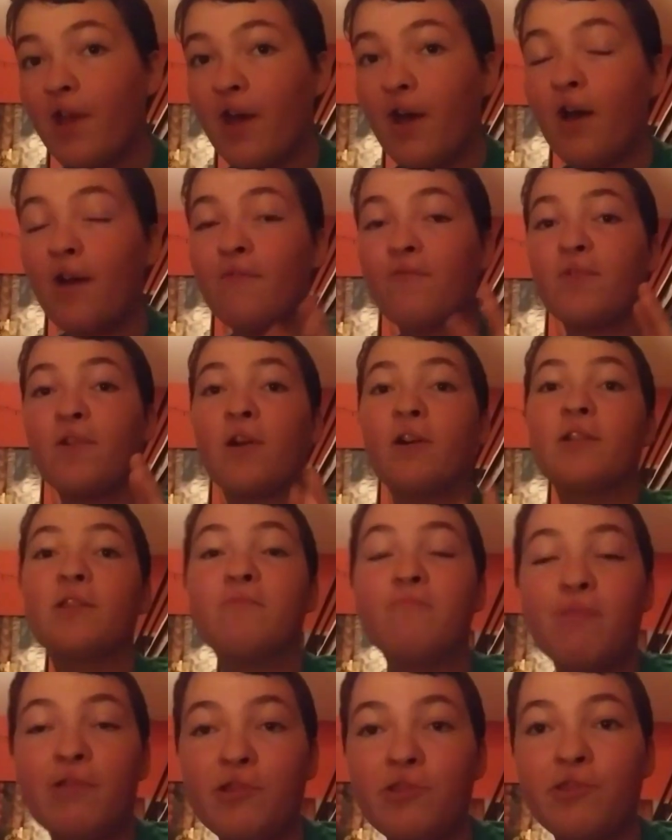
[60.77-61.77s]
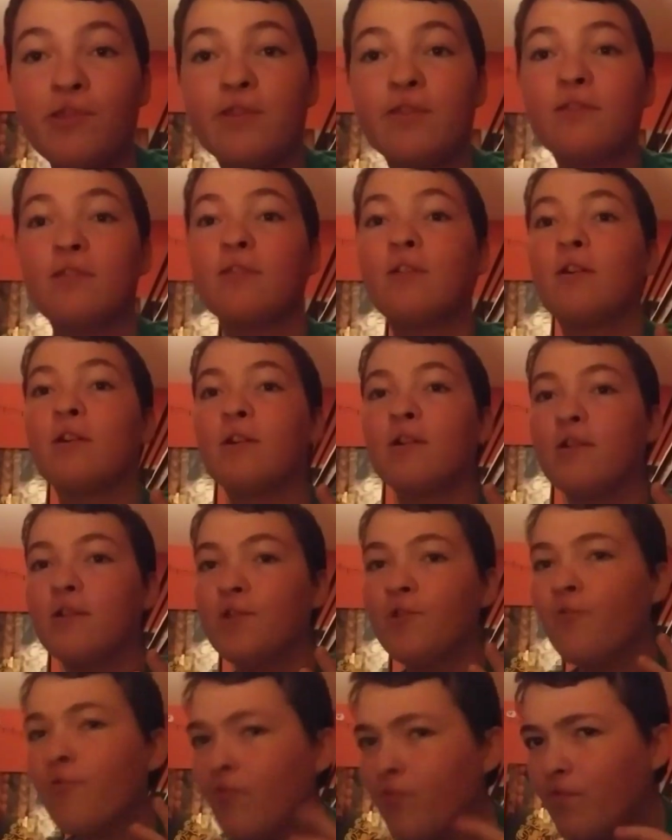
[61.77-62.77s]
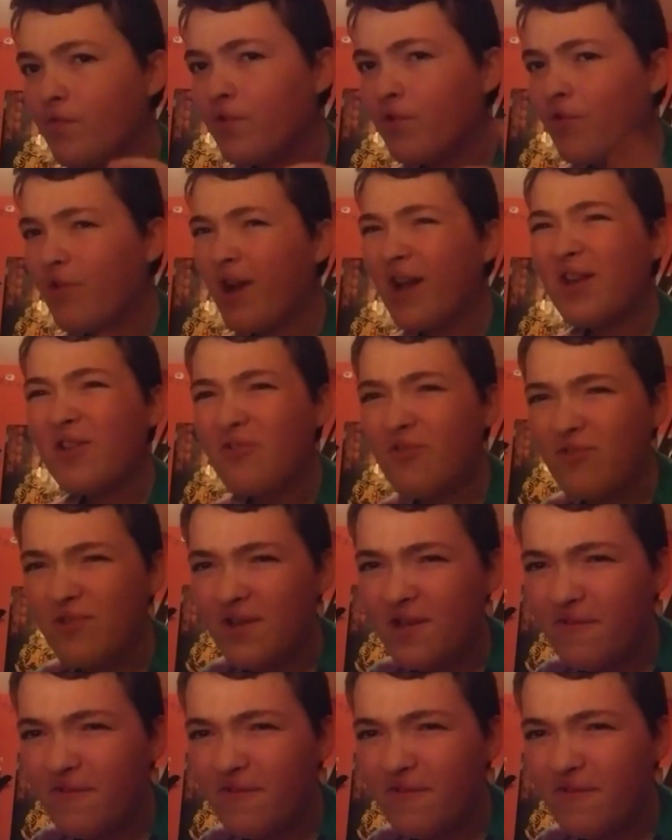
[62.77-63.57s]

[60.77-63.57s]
yeah, I forgot to mention. Uh, you you guys know